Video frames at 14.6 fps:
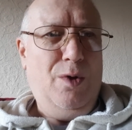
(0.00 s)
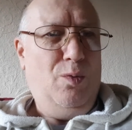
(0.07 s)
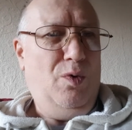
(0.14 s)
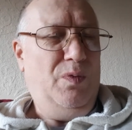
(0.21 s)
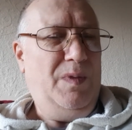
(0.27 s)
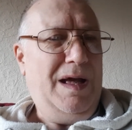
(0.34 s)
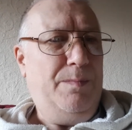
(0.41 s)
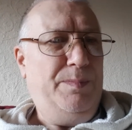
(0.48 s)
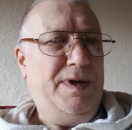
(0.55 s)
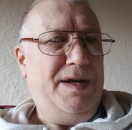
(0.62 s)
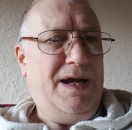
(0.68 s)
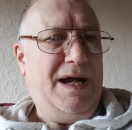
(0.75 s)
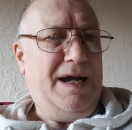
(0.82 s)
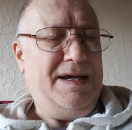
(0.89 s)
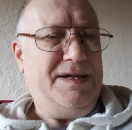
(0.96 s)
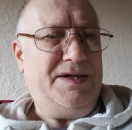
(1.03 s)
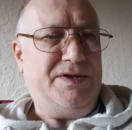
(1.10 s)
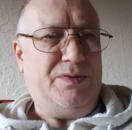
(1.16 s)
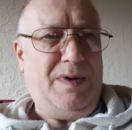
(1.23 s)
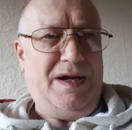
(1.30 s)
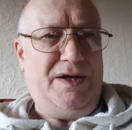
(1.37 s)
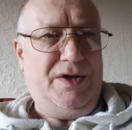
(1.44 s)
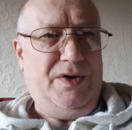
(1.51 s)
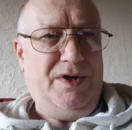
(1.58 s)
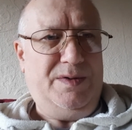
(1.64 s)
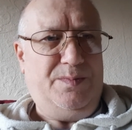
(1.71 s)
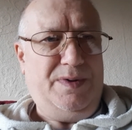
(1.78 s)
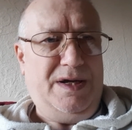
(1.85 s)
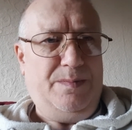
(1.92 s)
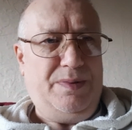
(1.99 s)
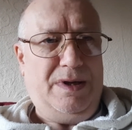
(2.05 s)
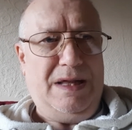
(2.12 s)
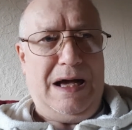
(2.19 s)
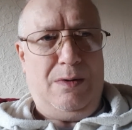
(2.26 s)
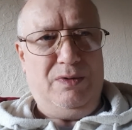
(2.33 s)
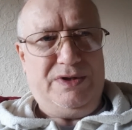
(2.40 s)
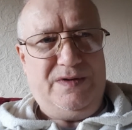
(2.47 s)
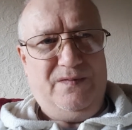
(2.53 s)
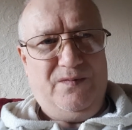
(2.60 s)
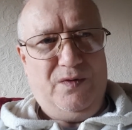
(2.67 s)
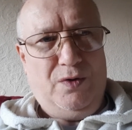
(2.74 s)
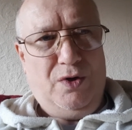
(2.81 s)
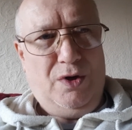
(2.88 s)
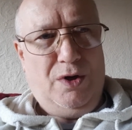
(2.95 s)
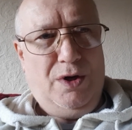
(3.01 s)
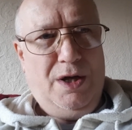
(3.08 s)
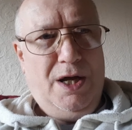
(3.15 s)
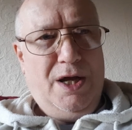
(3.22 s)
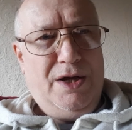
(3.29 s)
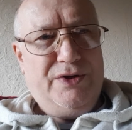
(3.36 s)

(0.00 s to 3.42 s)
Wouldn't that be nice to encourage people out to vote